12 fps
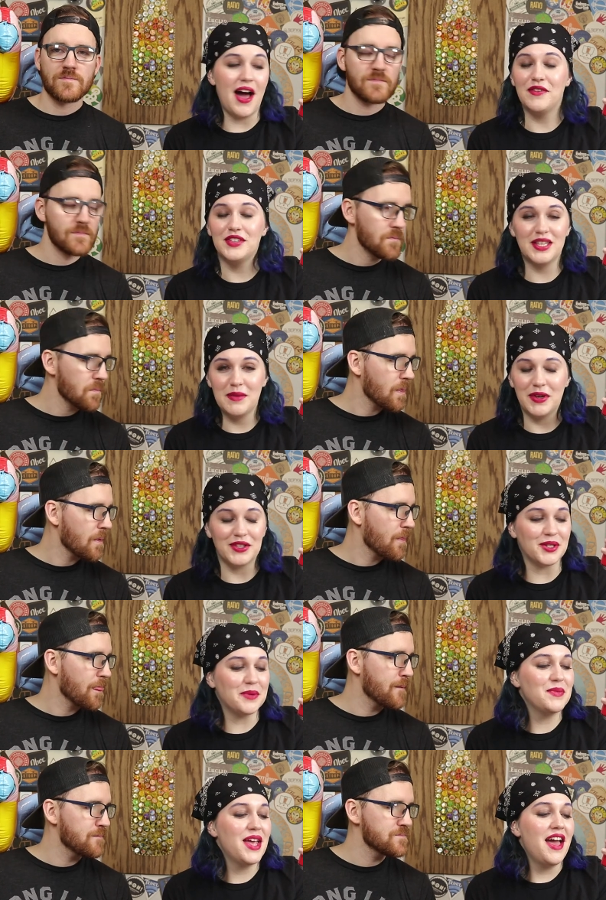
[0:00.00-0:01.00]
Speaker 1: obviously a
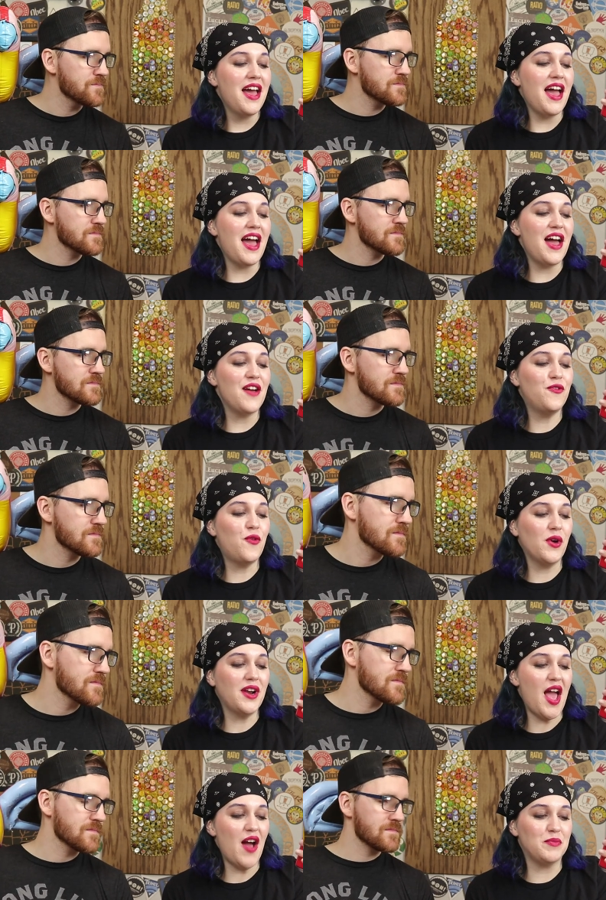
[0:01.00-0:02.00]
pilsner at
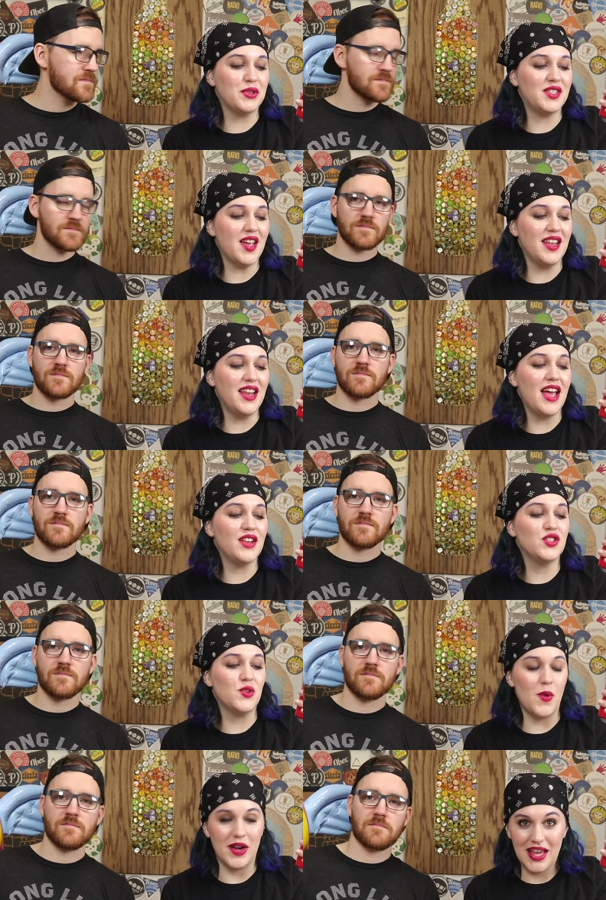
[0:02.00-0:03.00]
four and a half percent and
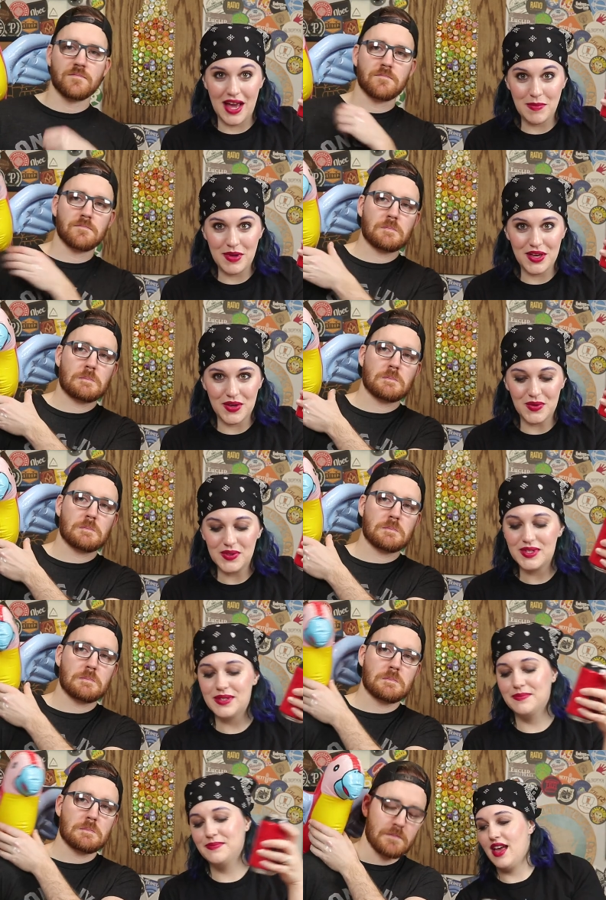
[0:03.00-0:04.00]
twenty
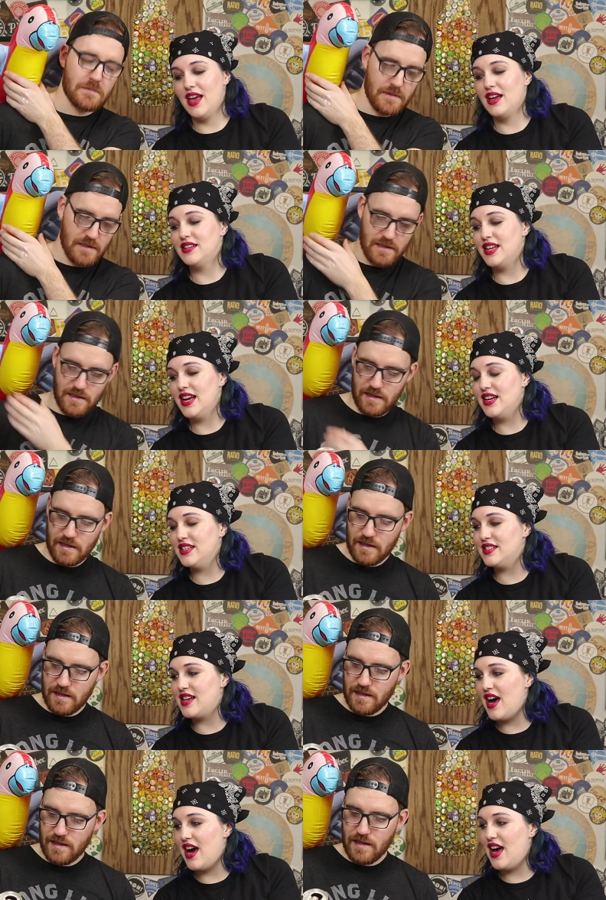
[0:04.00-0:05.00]
IBUs. And
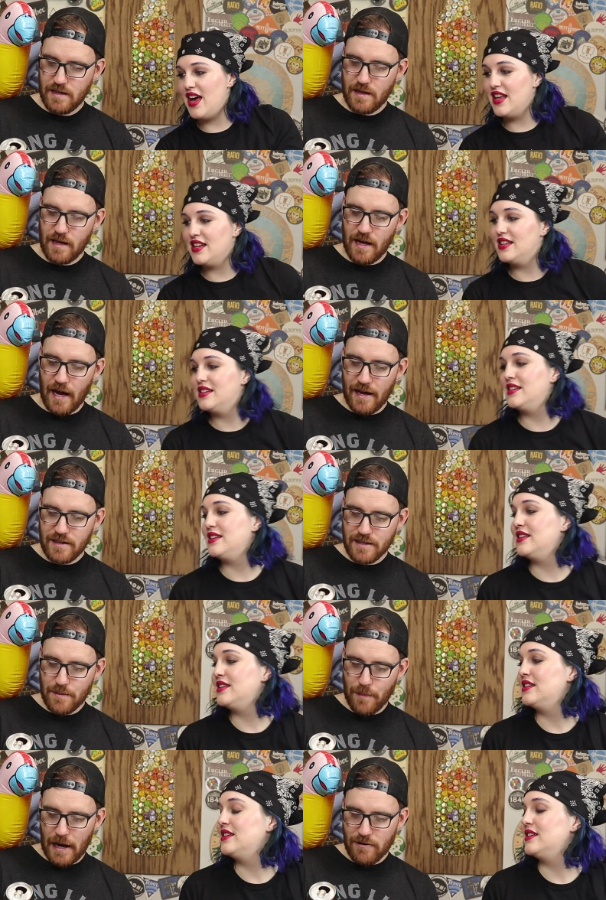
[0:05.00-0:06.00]
Dan's got
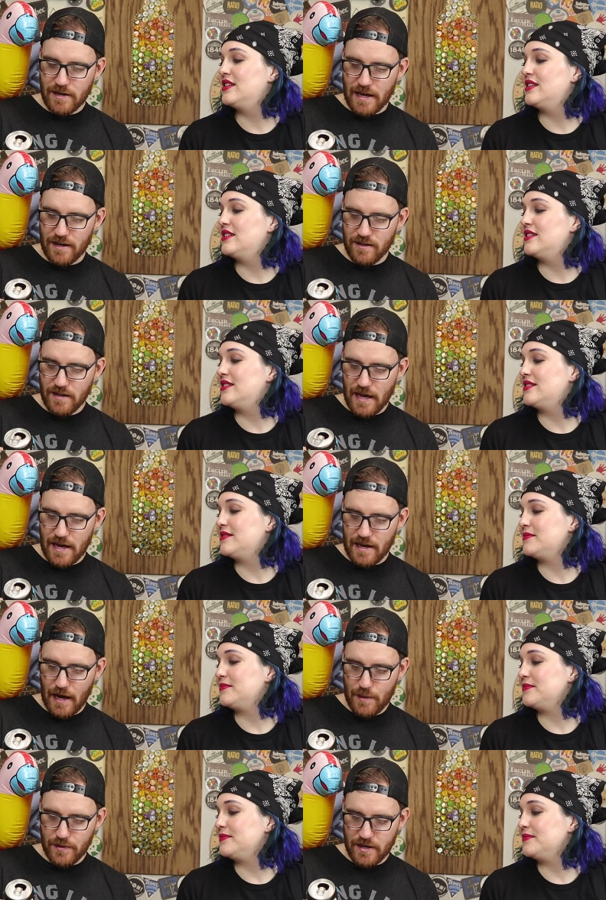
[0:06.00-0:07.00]
Speaker 2: Island Pirate Ale,
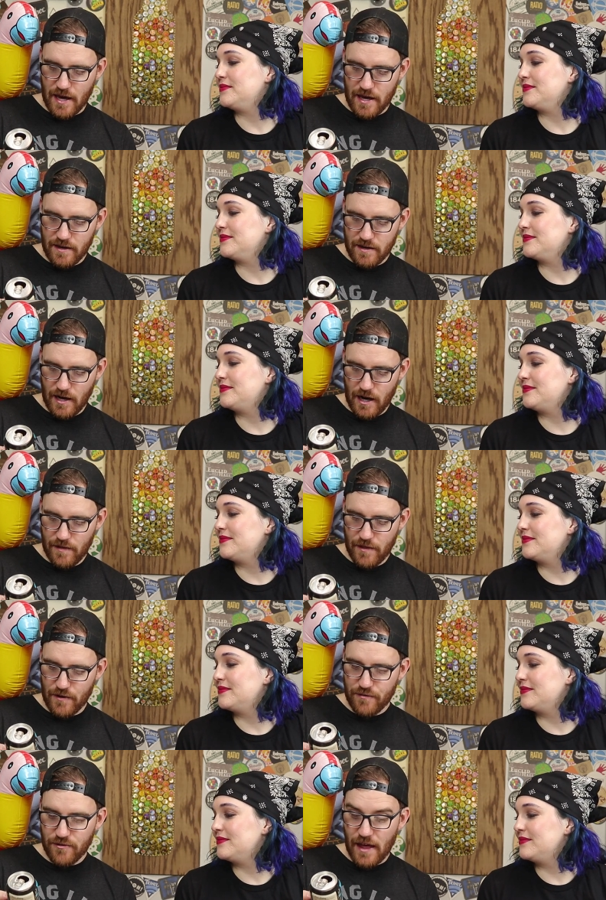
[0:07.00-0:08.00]
a IPA
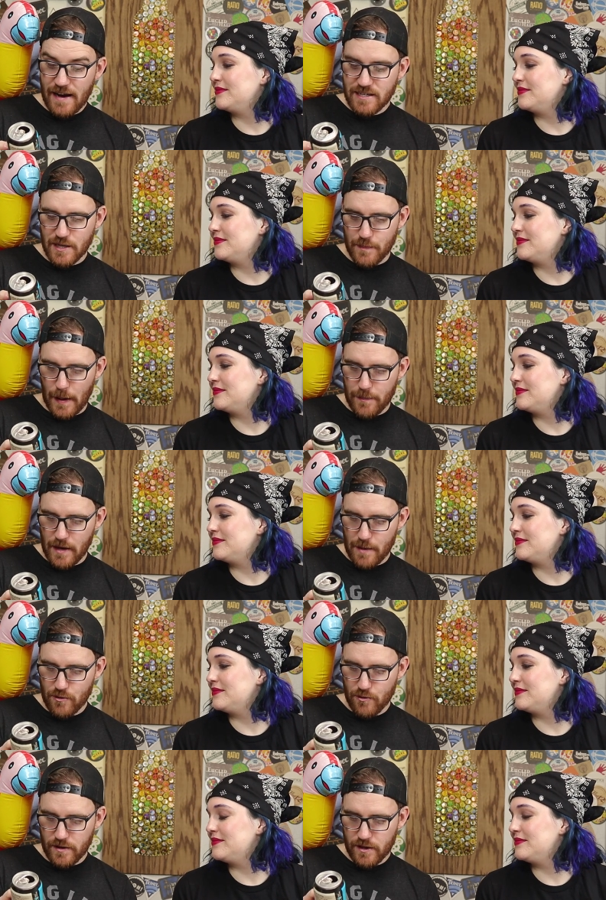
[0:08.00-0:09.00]
their flagship
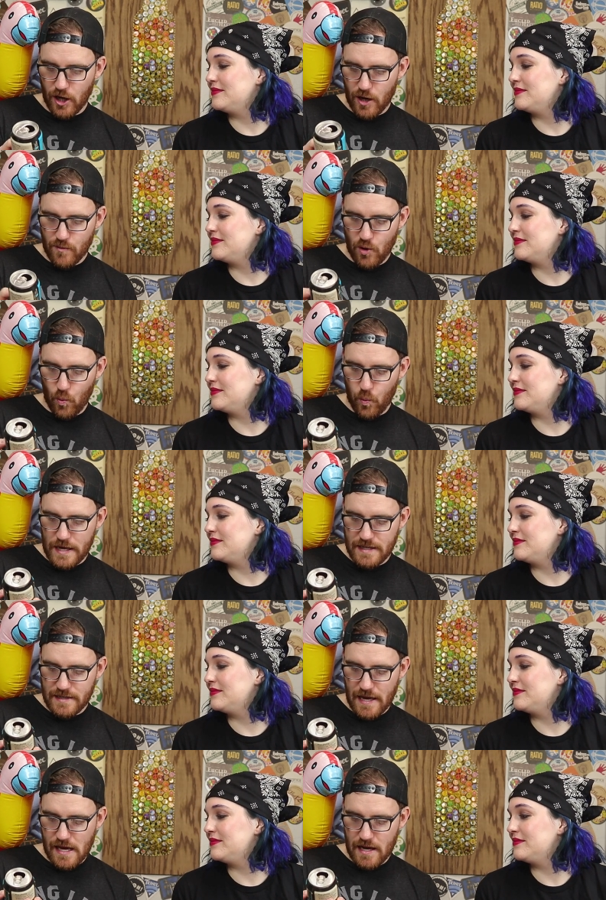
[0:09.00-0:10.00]
IPA brewed with caramel,
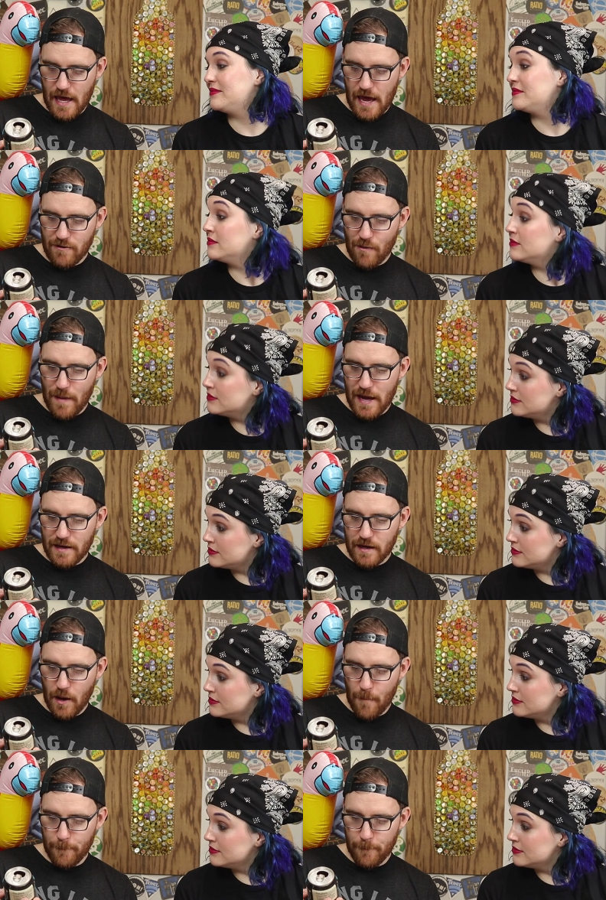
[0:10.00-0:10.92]
wheat, and aromatic